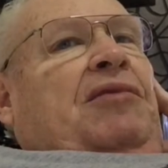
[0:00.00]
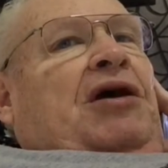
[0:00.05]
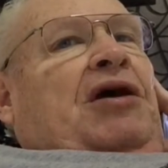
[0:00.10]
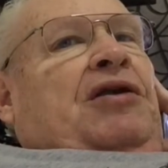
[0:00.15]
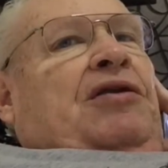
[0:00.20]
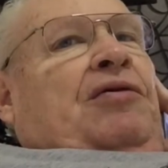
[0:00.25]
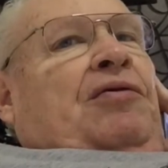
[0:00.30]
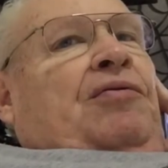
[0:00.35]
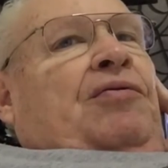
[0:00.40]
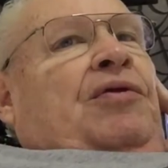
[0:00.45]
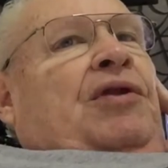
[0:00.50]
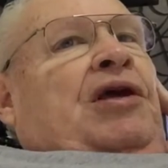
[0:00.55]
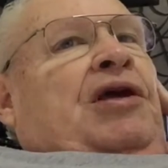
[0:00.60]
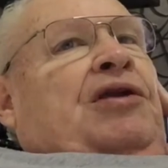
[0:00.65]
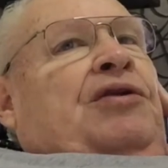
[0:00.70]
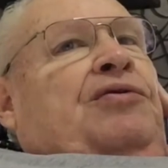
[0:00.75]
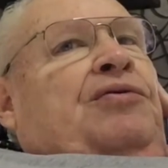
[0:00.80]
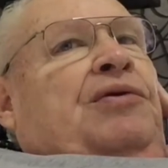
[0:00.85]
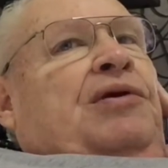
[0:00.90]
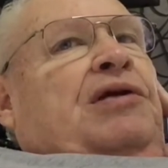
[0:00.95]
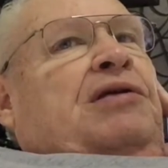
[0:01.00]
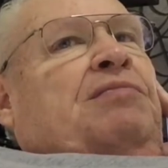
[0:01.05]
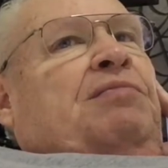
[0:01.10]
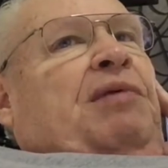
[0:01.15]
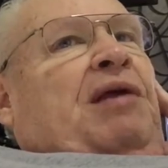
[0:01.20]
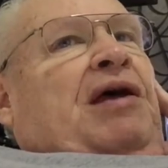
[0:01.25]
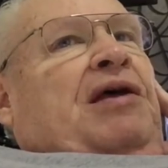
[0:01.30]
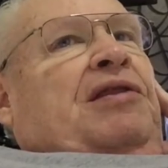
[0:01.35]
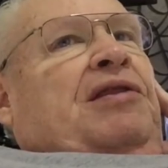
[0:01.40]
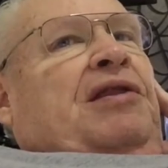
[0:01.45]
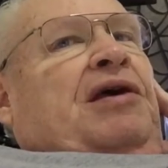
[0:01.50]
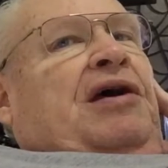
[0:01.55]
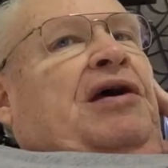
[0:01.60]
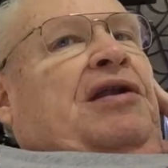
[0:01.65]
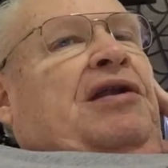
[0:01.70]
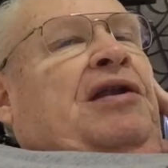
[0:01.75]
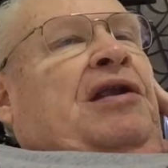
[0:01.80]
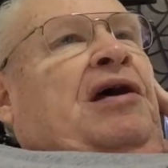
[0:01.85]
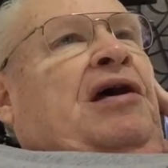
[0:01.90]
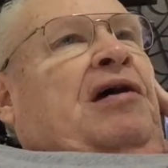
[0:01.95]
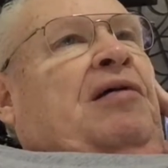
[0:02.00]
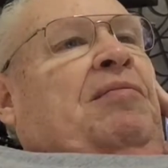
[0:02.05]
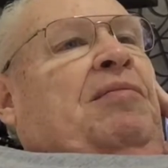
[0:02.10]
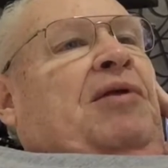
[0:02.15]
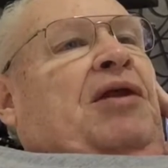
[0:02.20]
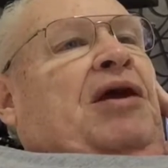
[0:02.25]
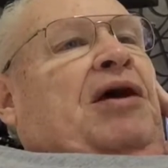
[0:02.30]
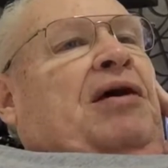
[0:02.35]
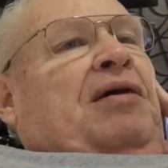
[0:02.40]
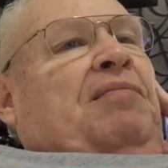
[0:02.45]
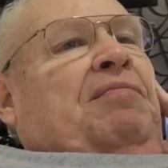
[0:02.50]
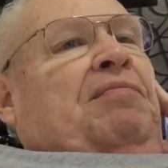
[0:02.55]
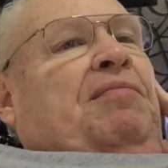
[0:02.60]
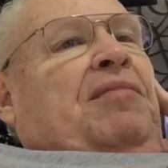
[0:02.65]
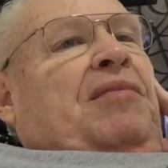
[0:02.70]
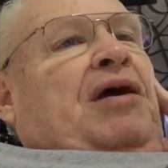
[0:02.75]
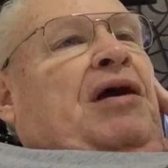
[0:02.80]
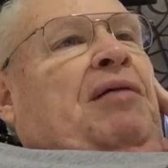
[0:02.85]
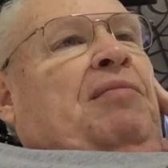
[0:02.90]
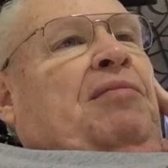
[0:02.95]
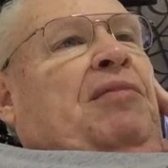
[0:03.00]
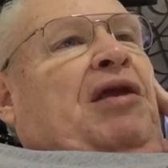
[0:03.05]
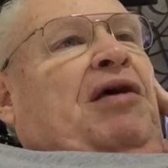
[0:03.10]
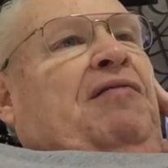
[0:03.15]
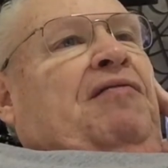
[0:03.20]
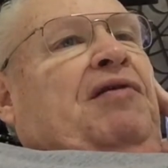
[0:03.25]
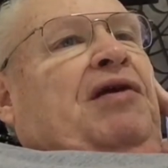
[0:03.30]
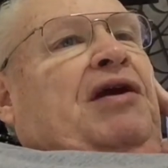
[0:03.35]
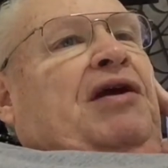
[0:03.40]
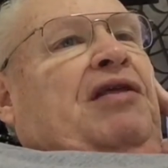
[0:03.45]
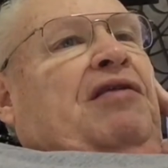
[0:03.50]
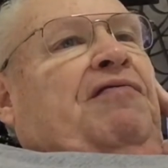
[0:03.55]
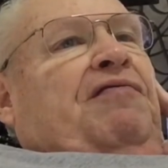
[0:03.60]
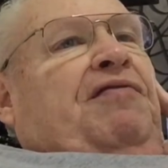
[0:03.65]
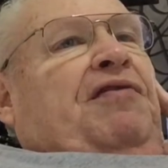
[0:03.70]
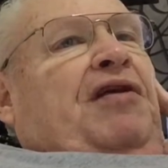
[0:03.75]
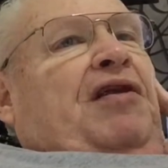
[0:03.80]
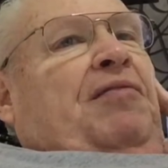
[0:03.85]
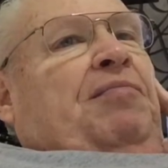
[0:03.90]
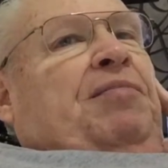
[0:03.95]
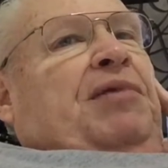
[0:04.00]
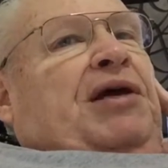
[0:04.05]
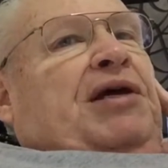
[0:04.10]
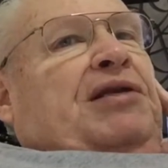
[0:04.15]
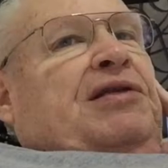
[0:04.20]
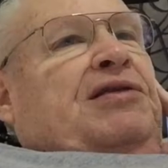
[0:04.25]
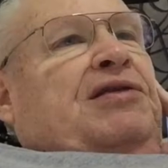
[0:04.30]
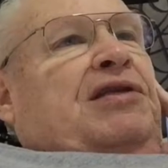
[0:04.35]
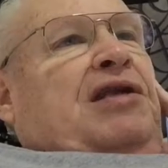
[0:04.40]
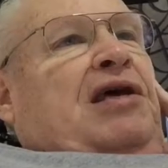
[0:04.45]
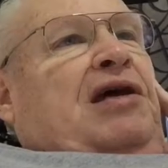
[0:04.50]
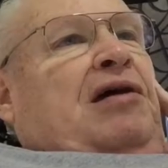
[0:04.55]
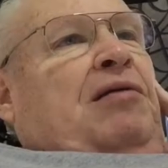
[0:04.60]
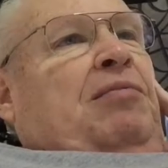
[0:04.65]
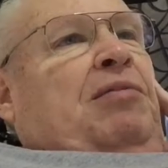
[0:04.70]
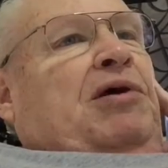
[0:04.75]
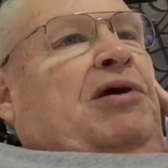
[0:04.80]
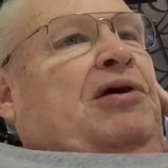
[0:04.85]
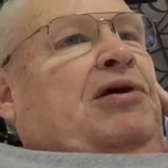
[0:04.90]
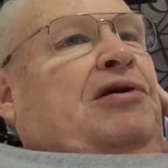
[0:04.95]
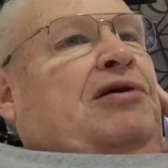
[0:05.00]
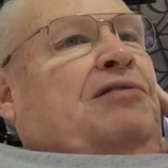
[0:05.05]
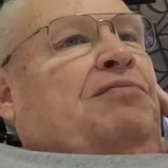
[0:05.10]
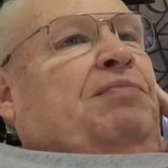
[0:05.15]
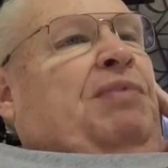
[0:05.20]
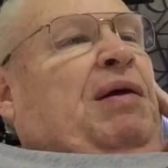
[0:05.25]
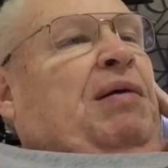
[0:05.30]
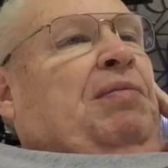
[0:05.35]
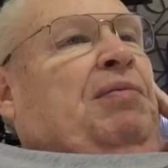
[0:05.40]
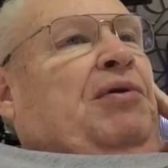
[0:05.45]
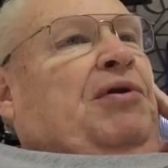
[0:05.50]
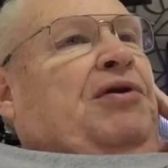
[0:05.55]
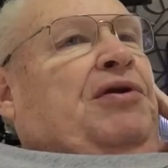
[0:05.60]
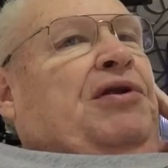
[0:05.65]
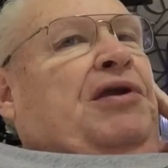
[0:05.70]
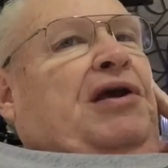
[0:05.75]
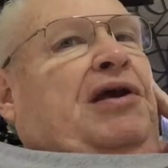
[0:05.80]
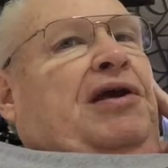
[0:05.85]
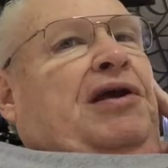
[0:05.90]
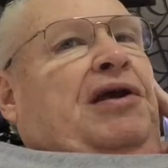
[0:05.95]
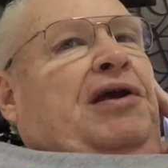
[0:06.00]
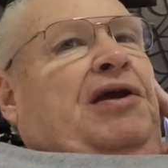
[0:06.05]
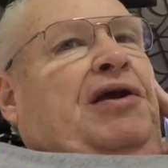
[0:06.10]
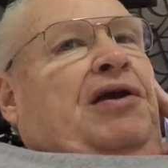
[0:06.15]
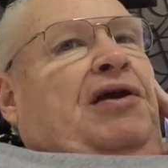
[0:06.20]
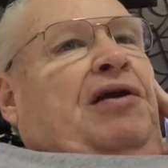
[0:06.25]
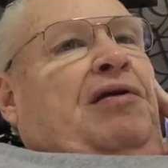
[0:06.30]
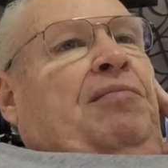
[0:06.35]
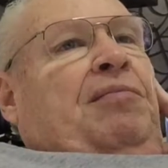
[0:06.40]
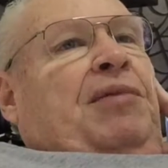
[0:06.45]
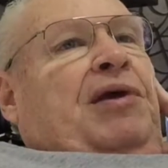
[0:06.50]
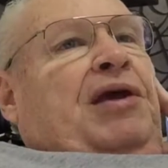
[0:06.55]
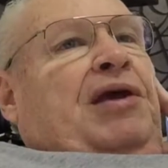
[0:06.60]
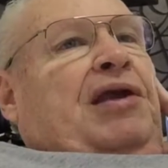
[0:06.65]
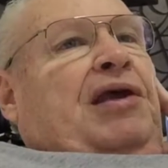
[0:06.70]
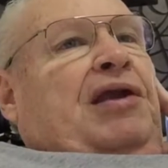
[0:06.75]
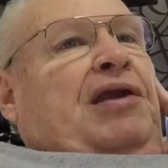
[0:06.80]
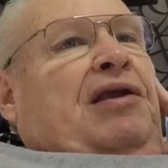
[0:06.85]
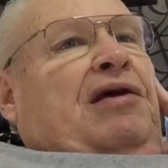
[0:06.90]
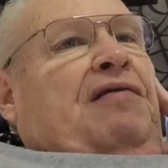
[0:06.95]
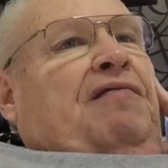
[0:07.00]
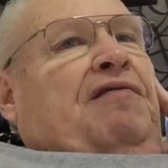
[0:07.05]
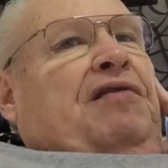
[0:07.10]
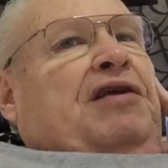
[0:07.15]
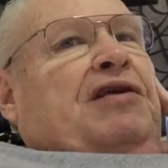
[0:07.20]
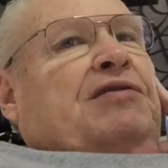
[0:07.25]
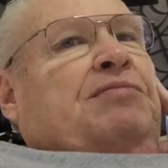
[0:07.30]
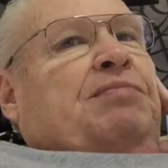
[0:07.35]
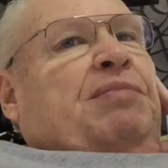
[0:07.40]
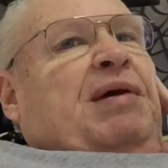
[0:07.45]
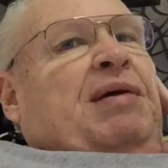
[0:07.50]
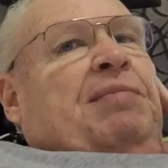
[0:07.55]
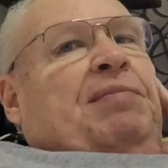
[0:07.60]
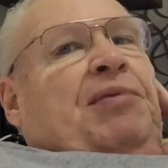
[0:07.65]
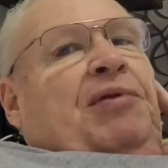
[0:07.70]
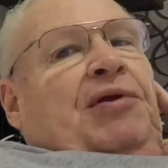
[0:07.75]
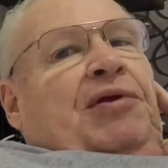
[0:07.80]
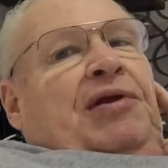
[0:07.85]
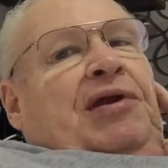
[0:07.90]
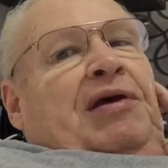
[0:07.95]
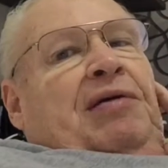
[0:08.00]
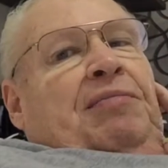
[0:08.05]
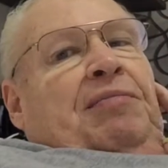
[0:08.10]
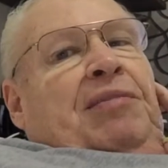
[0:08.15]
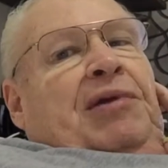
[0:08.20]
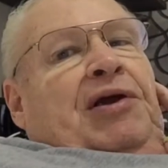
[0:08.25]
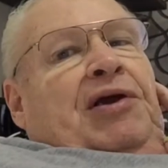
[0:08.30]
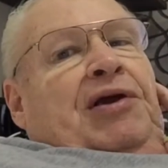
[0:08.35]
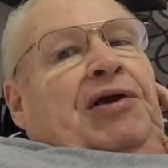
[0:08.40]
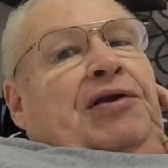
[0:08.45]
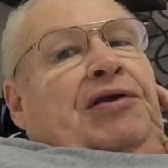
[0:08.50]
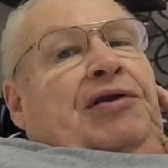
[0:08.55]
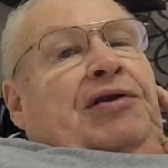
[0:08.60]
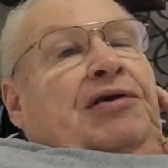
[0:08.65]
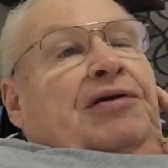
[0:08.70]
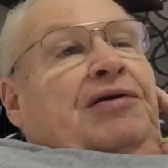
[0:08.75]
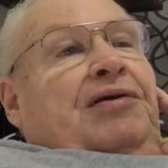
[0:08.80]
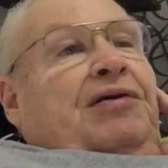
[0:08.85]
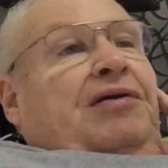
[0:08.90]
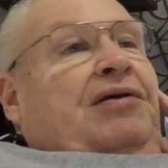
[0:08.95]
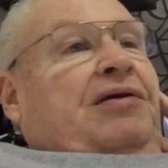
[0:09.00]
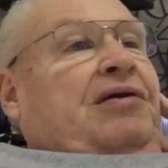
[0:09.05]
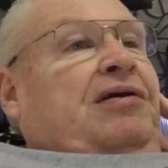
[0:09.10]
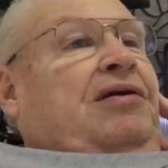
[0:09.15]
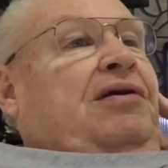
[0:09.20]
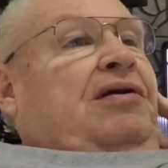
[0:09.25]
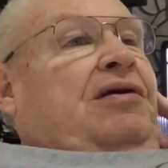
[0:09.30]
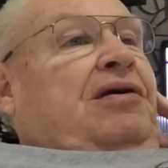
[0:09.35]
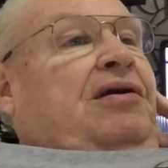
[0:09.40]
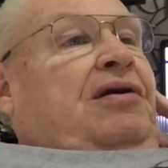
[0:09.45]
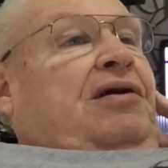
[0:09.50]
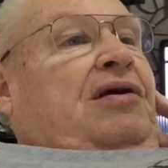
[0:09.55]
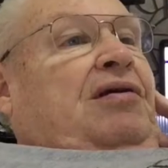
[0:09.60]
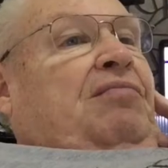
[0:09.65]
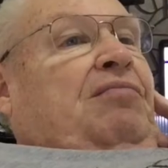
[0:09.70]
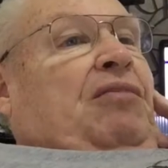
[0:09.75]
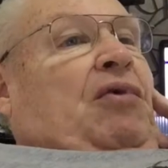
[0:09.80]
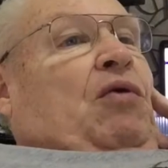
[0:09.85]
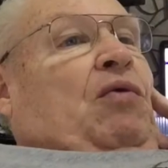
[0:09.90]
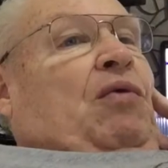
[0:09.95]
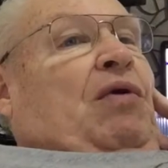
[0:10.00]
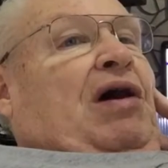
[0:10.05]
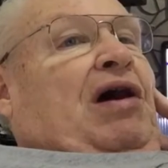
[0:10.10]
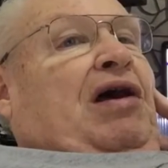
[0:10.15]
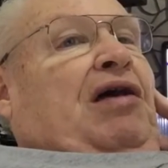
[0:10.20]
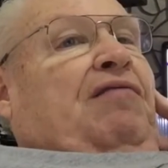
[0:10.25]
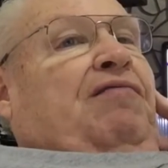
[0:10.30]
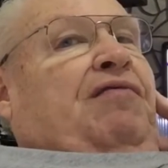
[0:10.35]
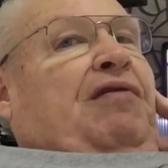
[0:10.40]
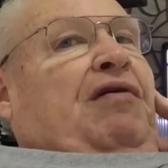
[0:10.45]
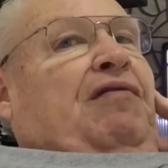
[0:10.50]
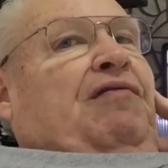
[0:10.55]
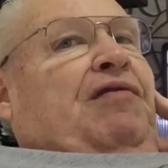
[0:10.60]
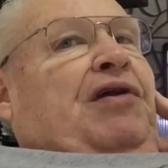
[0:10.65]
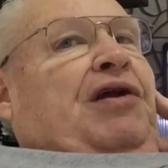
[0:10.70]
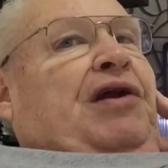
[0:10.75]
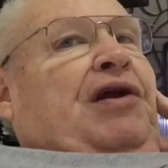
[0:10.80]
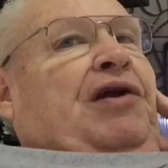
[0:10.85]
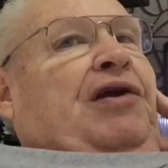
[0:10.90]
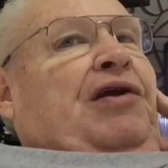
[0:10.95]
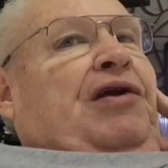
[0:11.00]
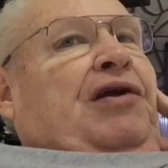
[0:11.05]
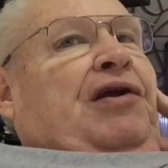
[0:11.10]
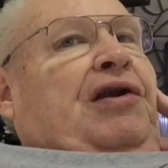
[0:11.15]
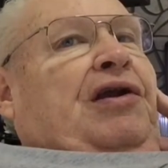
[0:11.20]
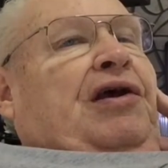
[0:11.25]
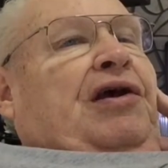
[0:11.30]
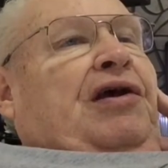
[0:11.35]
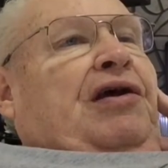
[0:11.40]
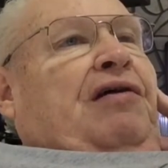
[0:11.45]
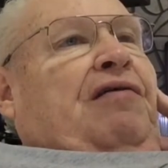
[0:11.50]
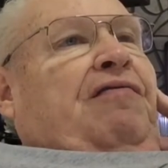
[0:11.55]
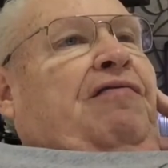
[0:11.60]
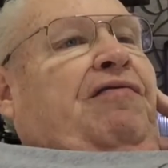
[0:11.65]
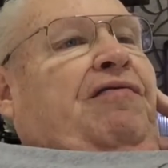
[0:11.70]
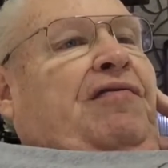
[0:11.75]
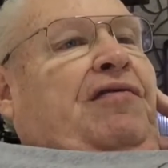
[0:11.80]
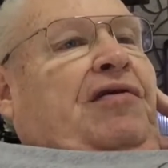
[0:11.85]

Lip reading: I don't need to explain that now, but I'm living in the Philippines now because people are taking care of me, and I love these people, and I'm married to my wife over here, and I have